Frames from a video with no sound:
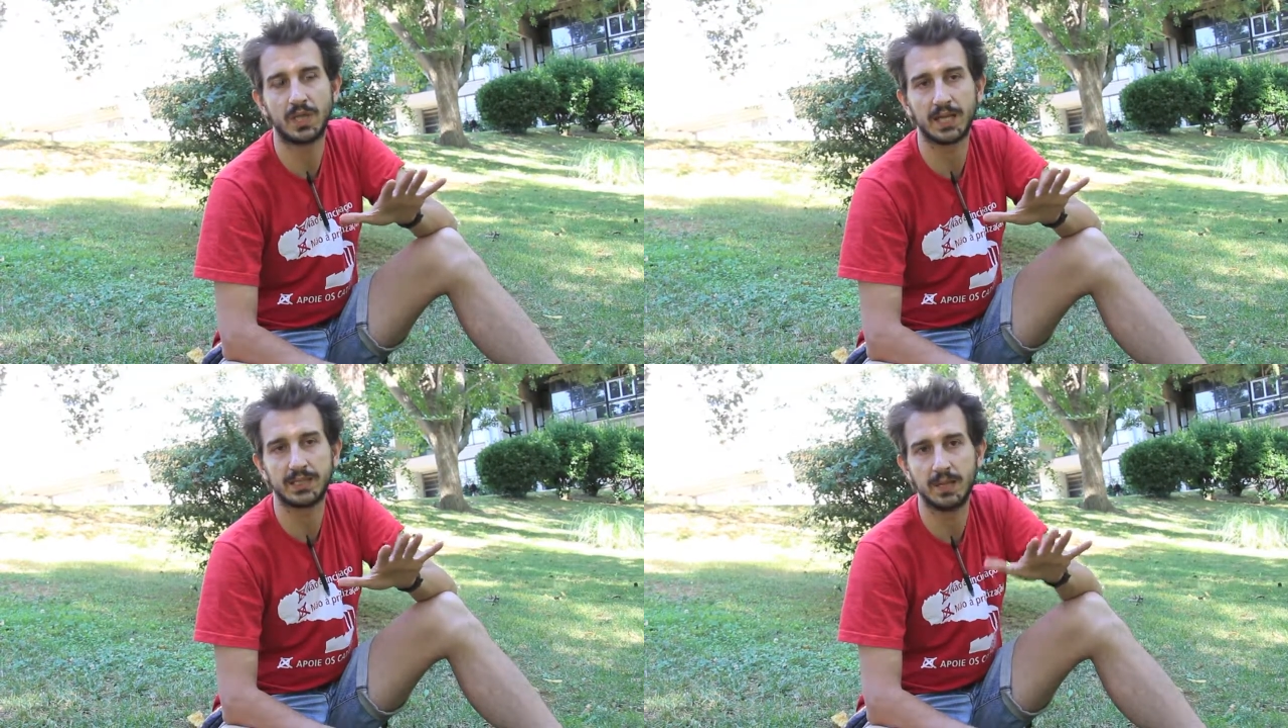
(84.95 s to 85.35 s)

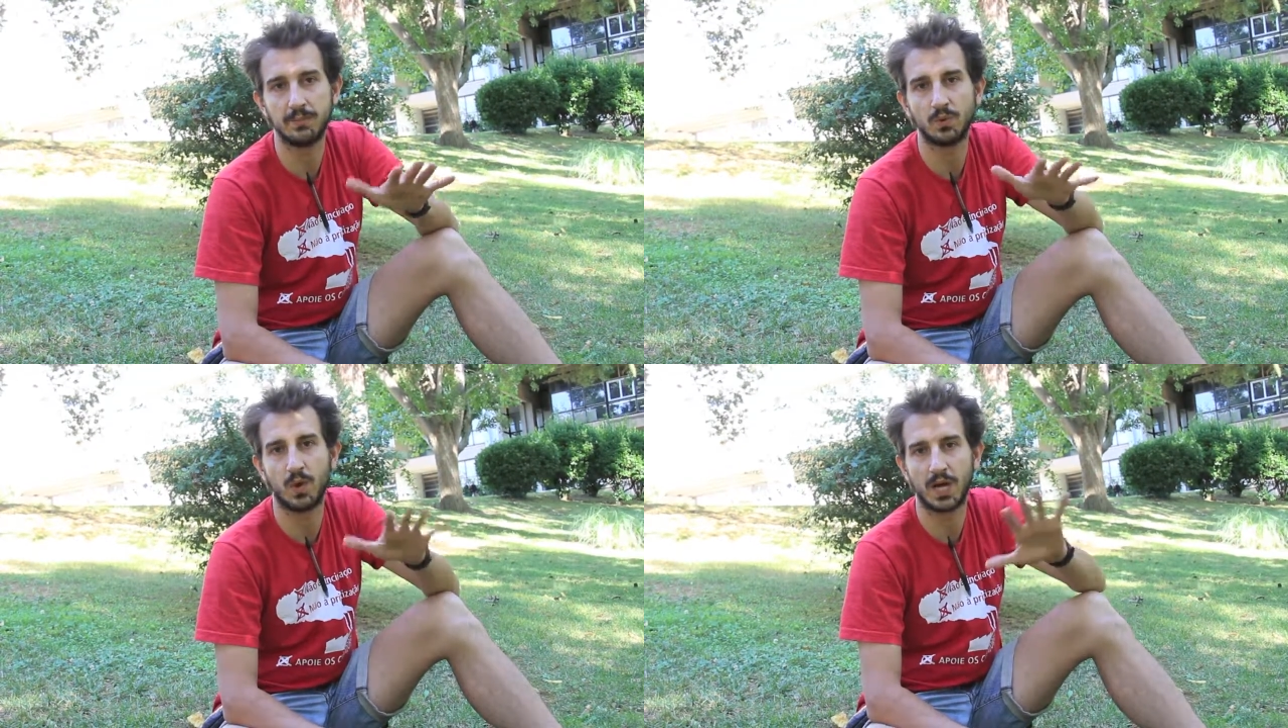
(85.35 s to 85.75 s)

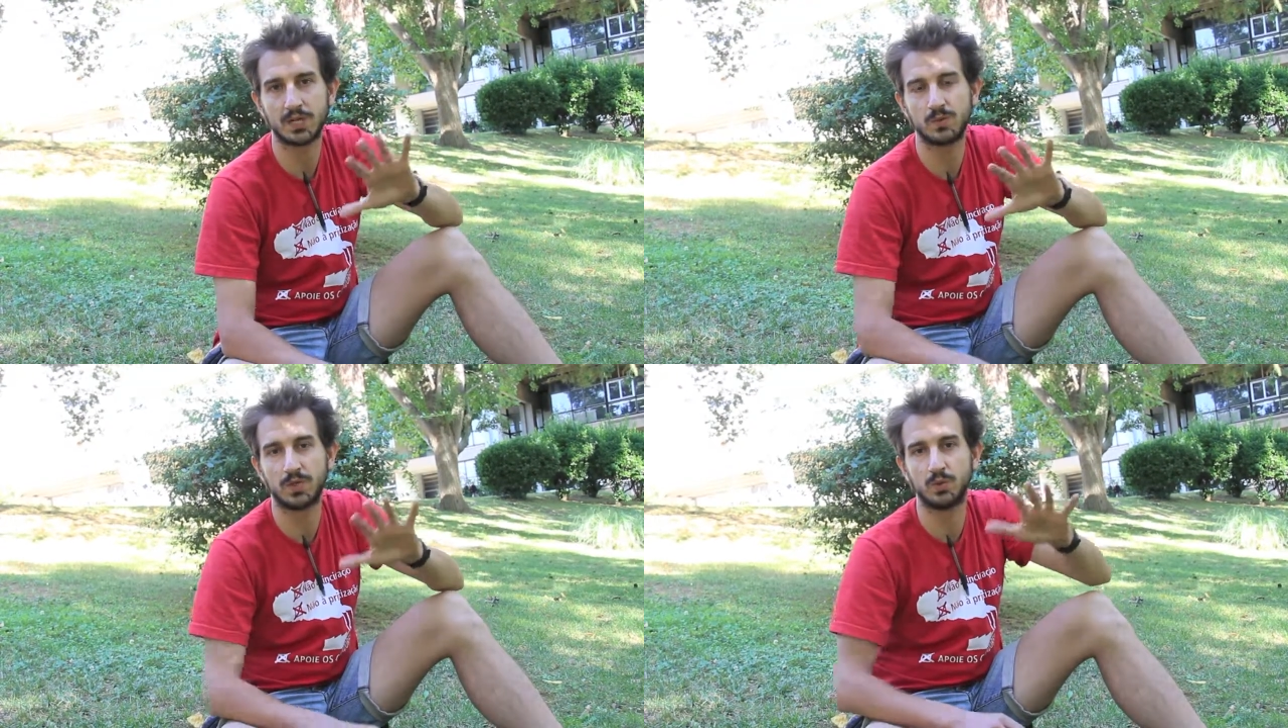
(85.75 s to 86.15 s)
attempt to
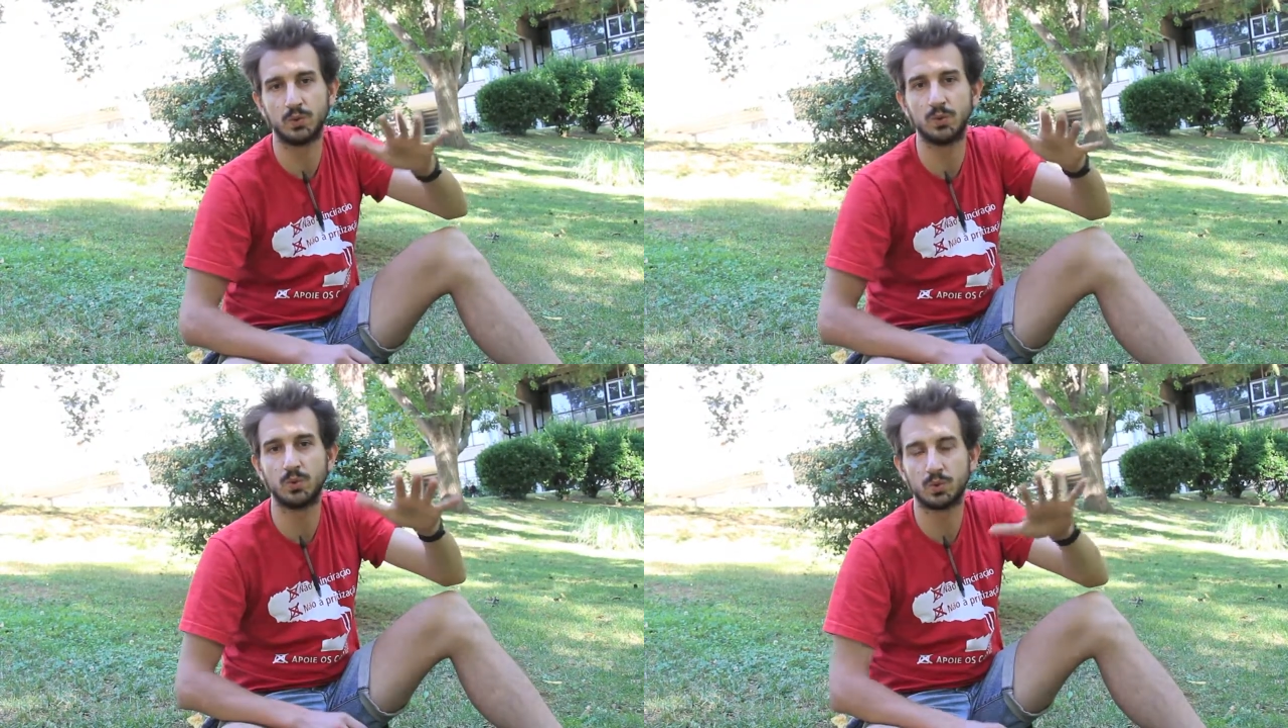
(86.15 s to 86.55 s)
answer to
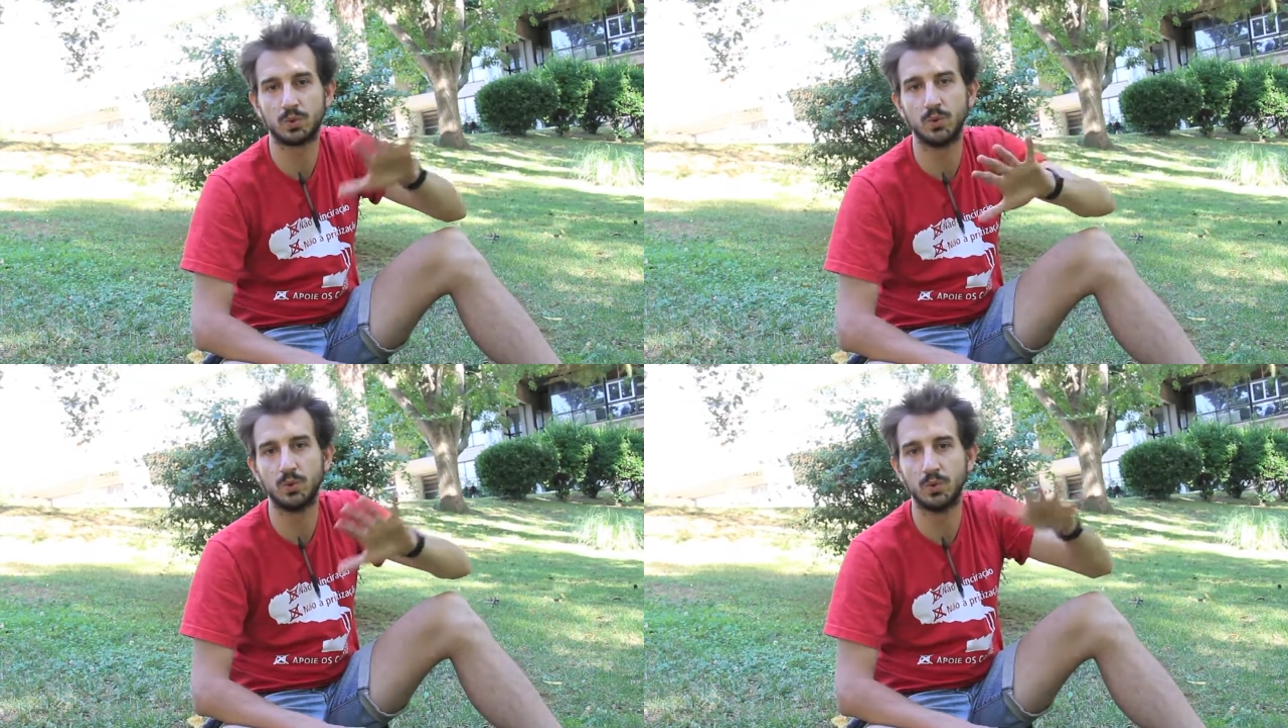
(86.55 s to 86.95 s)

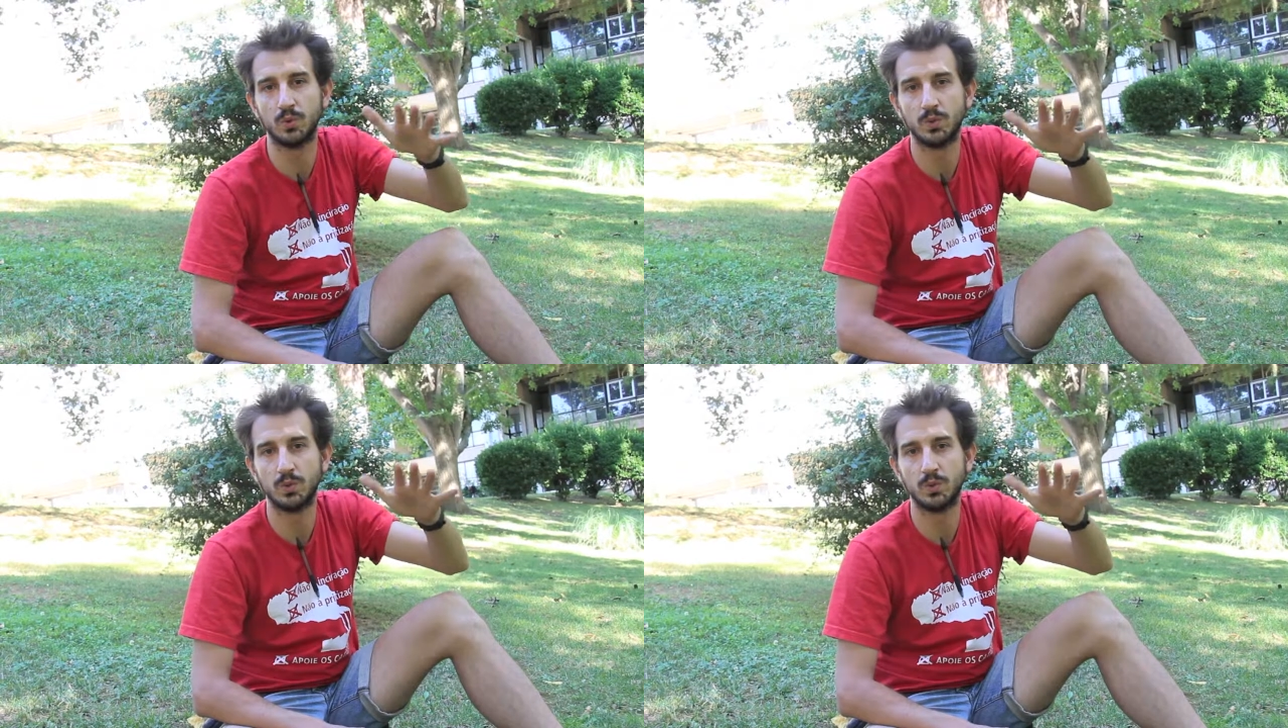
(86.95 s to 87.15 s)
two